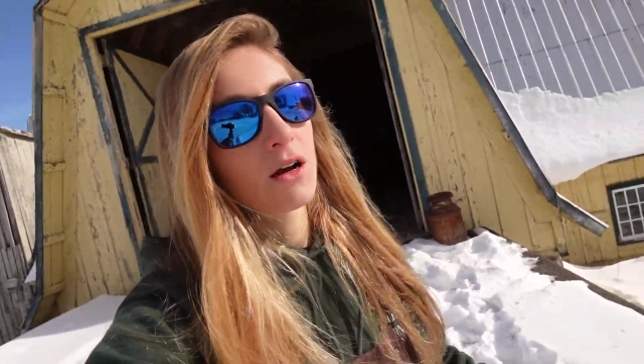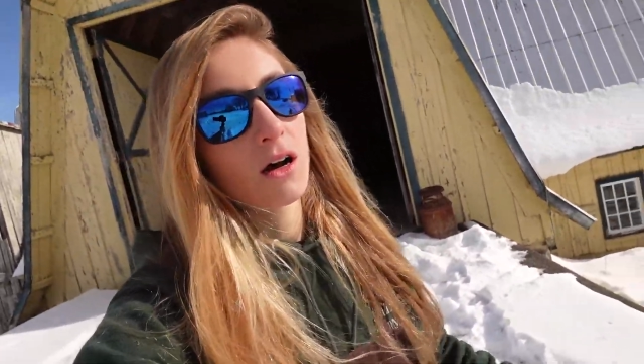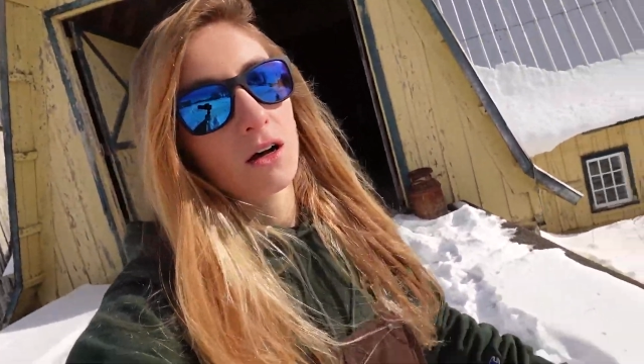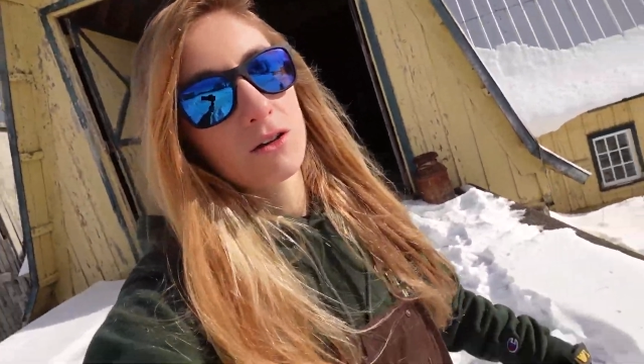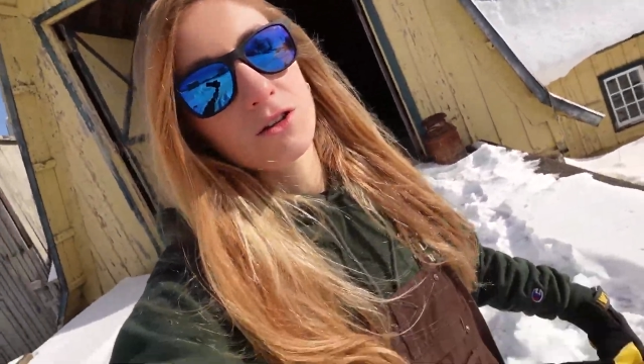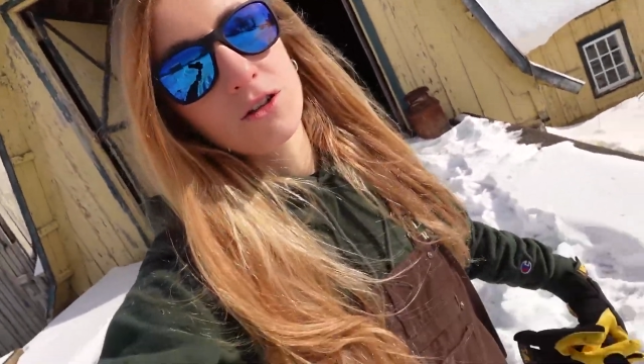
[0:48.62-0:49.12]

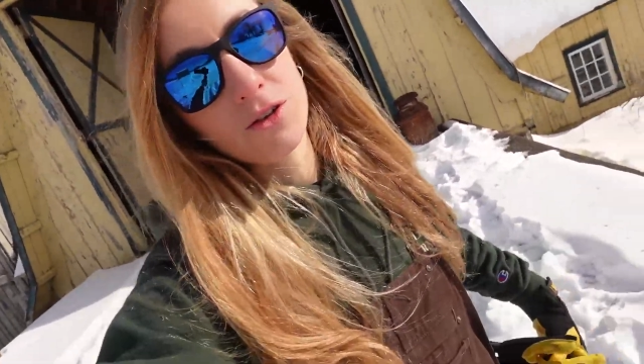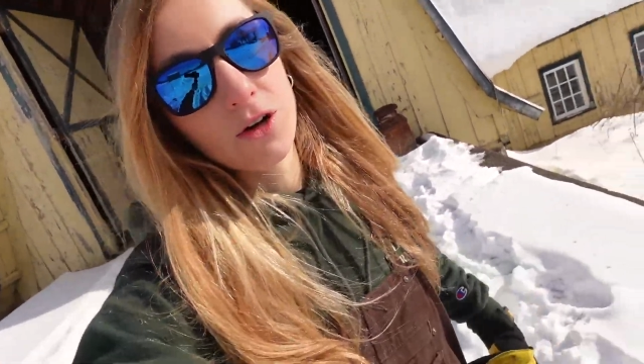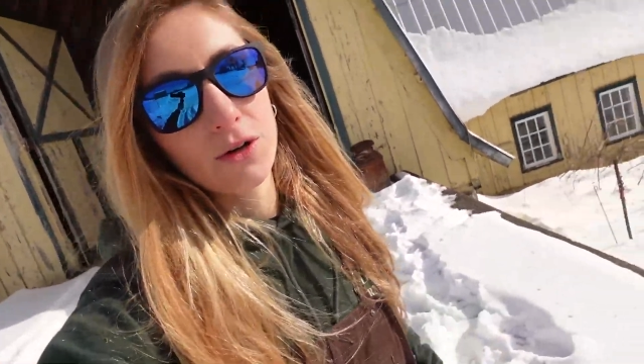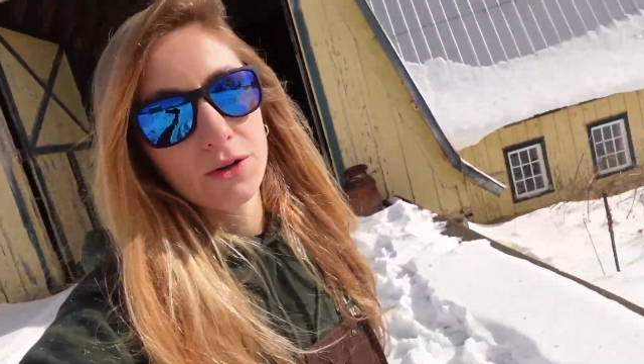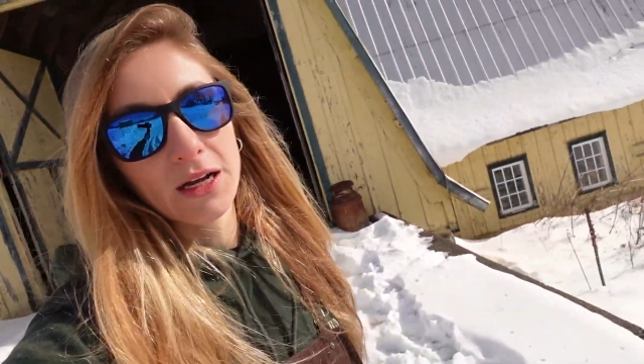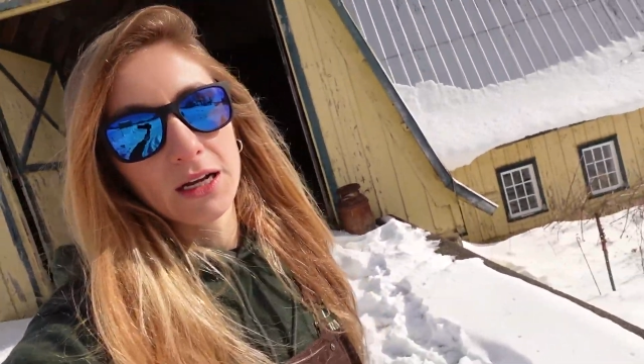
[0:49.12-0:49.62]
I'll just
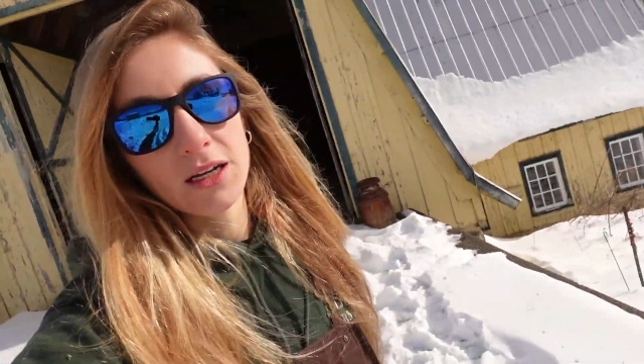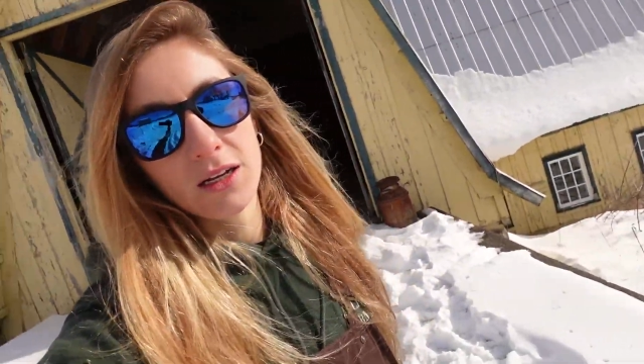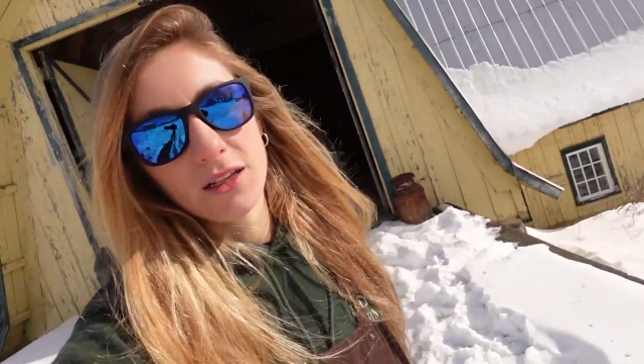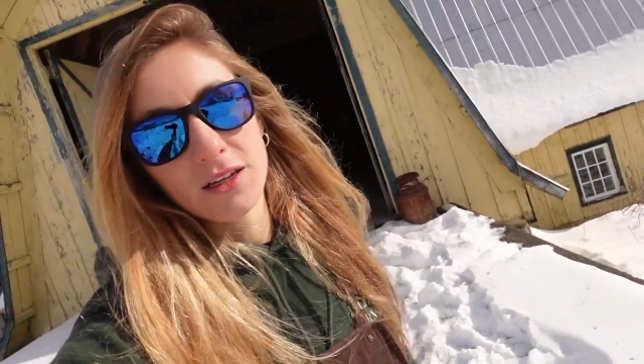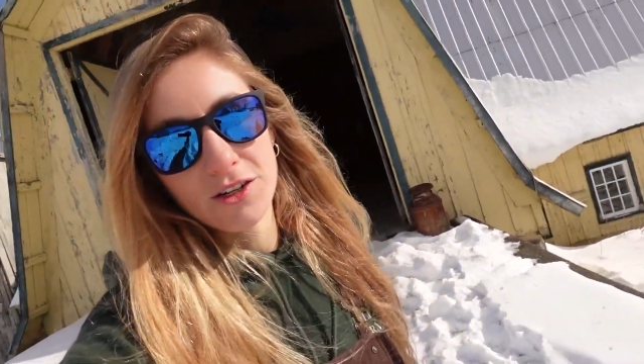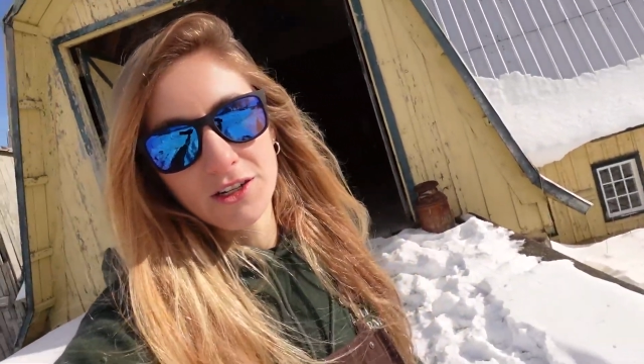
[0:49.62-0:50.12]
throw like,
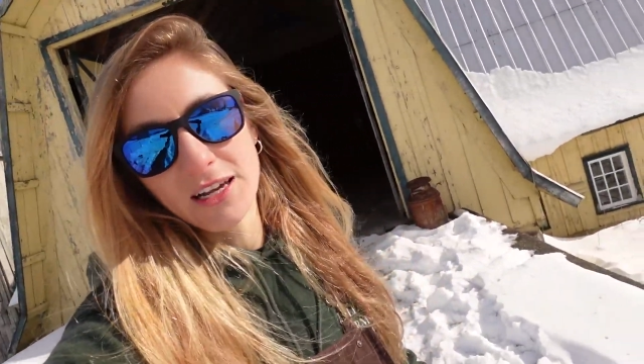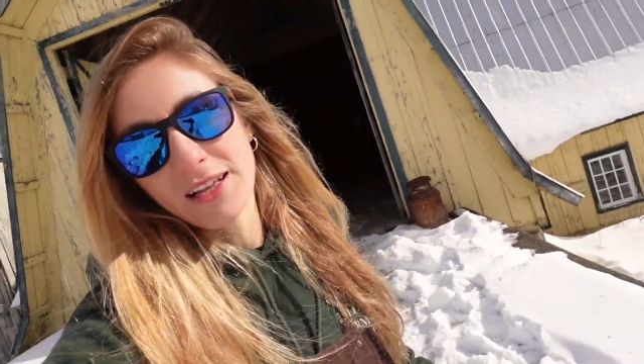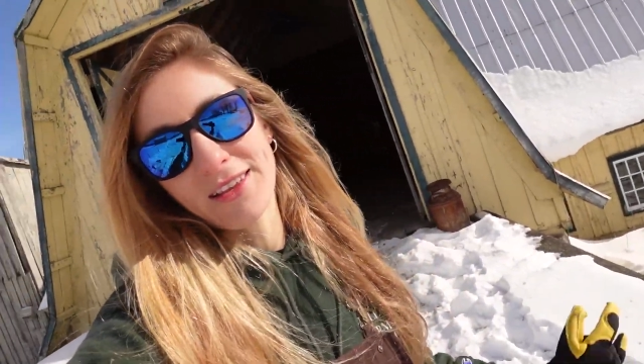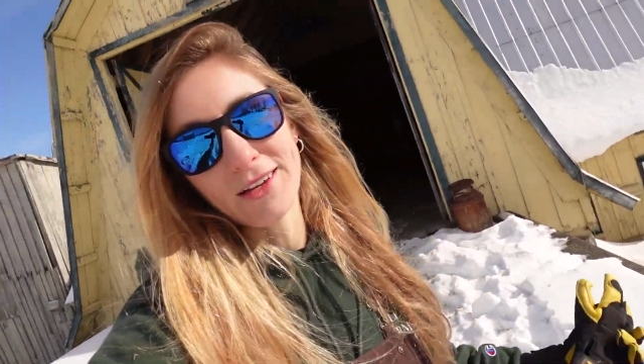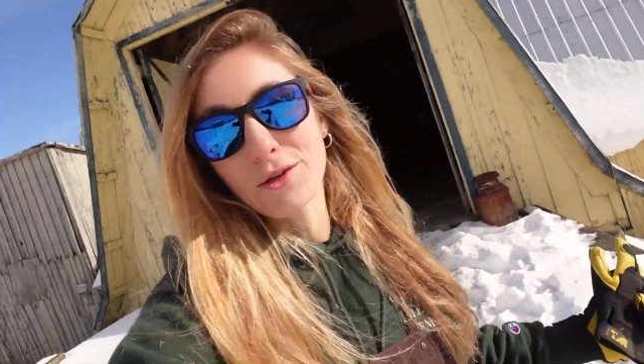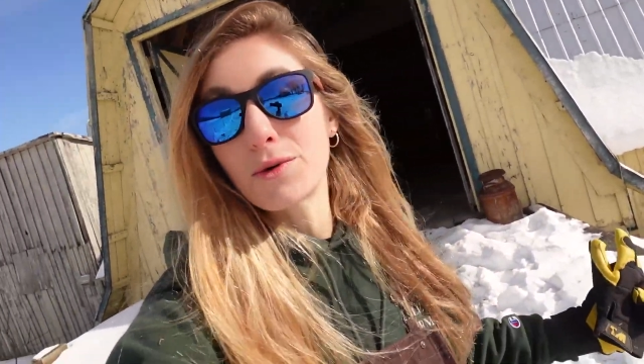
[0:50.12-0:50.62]
I think she's getting
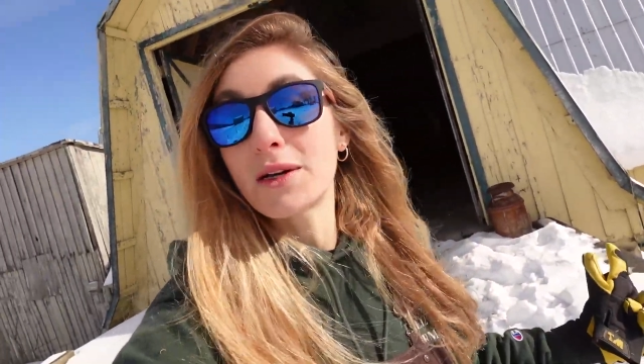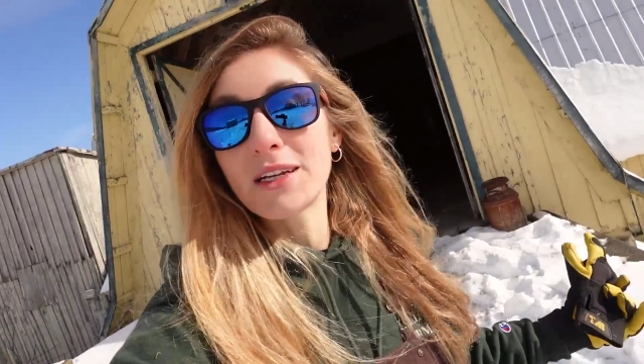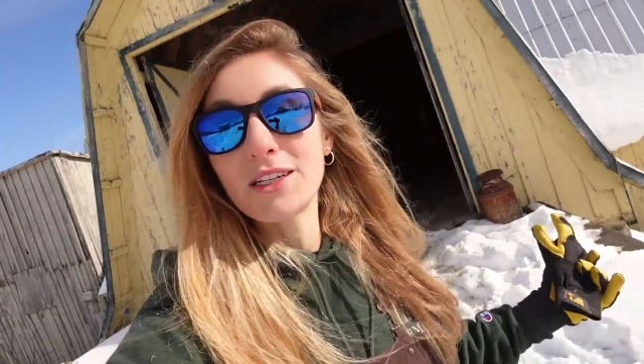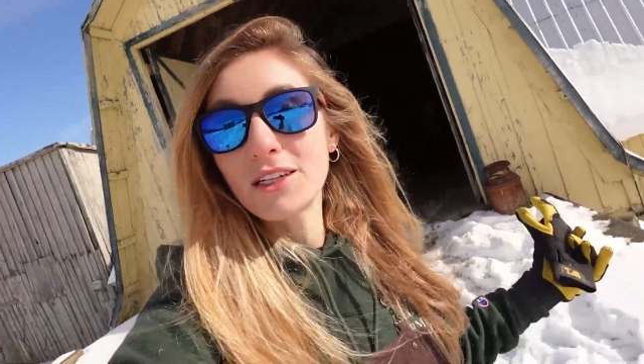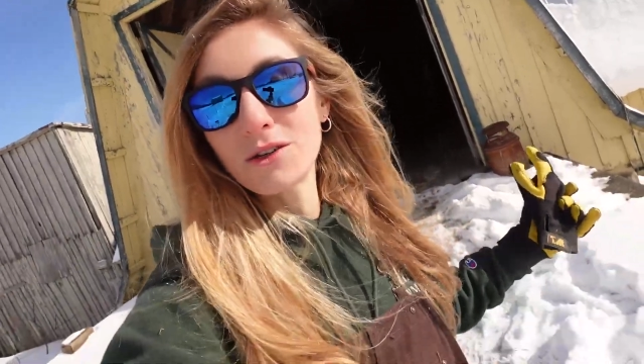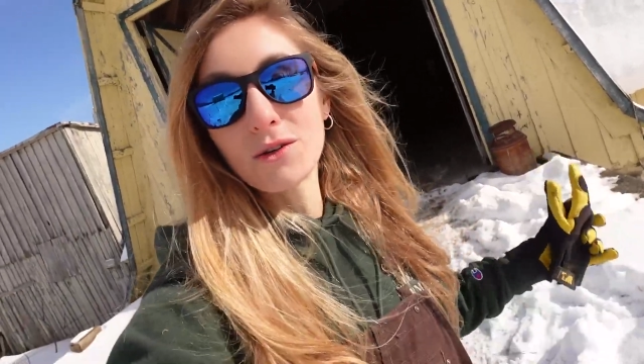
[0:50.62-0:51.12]
like
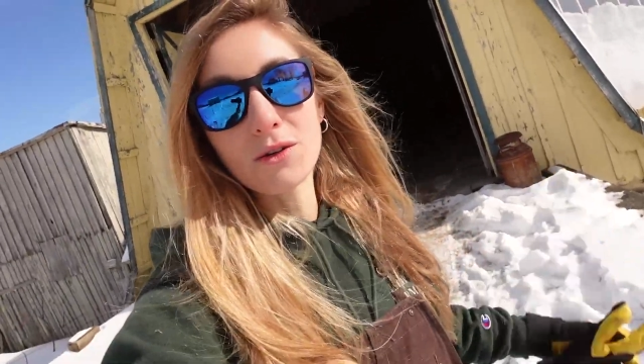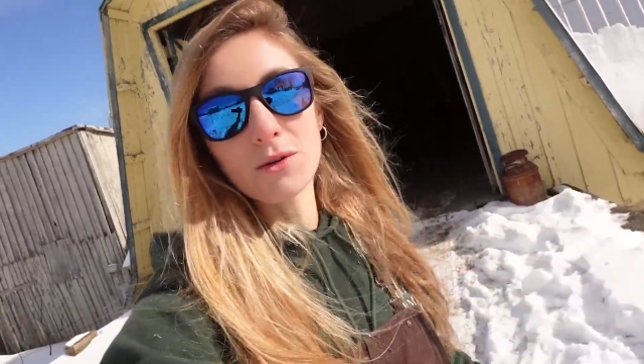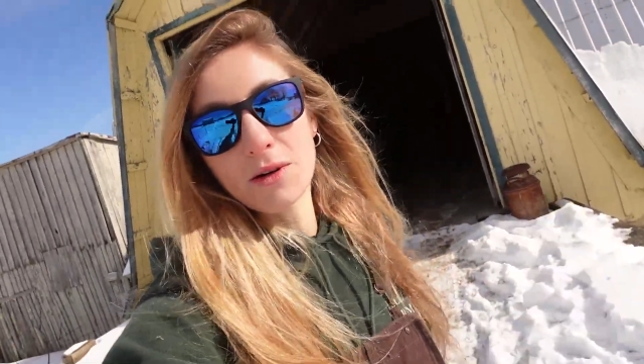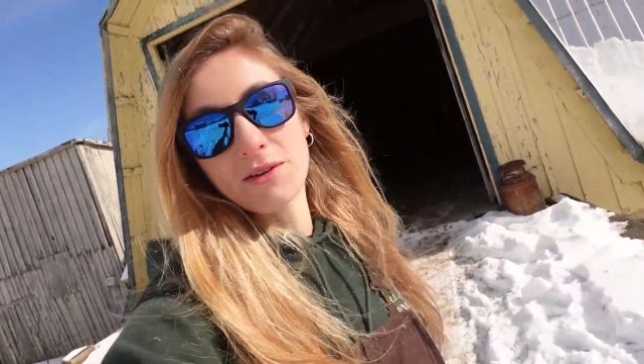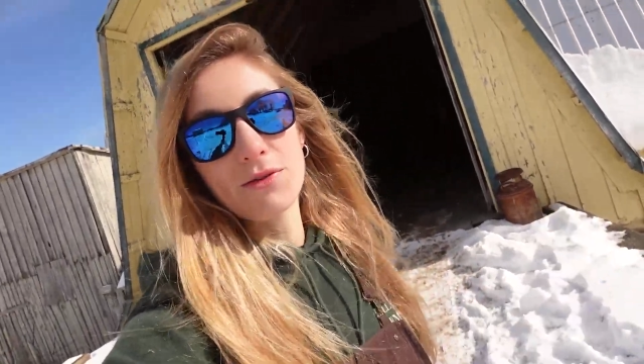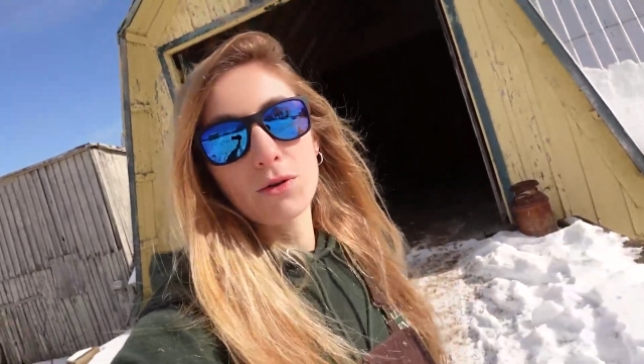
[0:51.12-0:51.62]
22 or
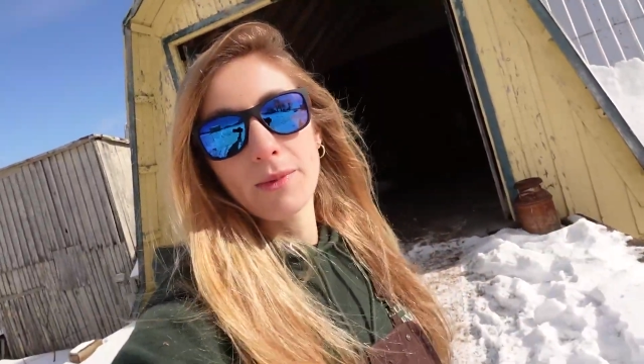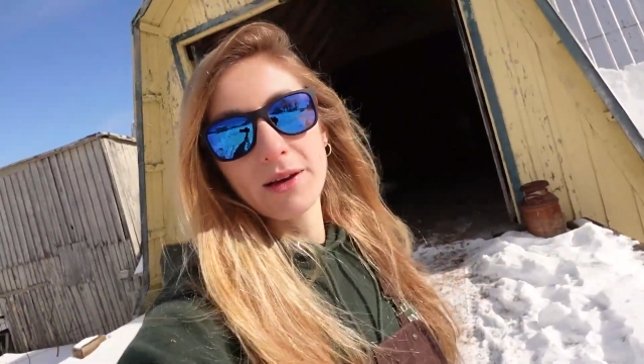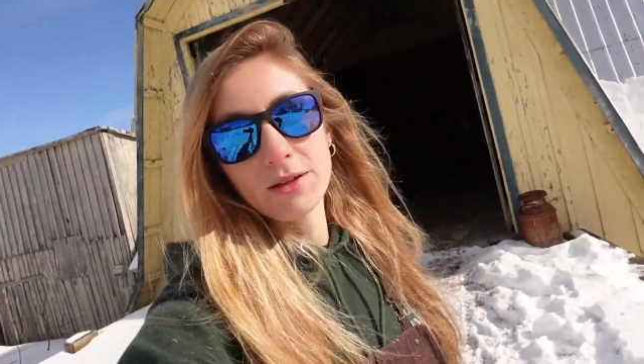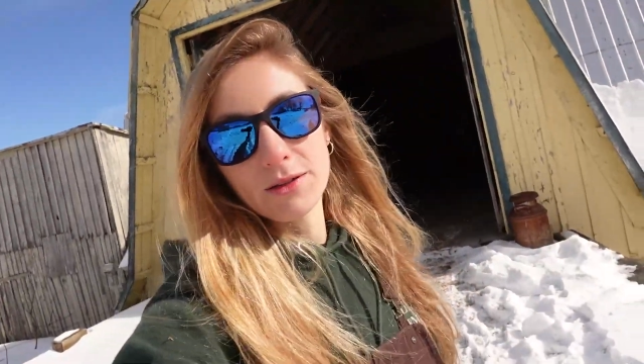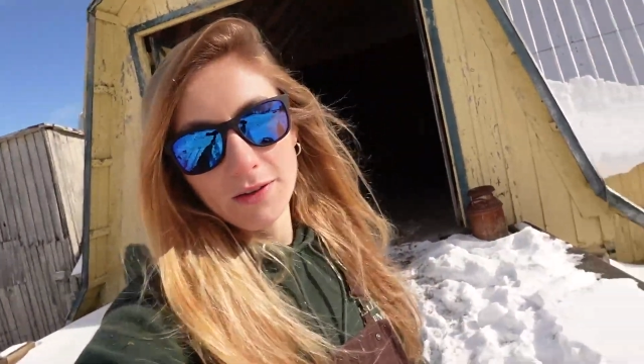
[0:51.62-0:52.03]
24 bales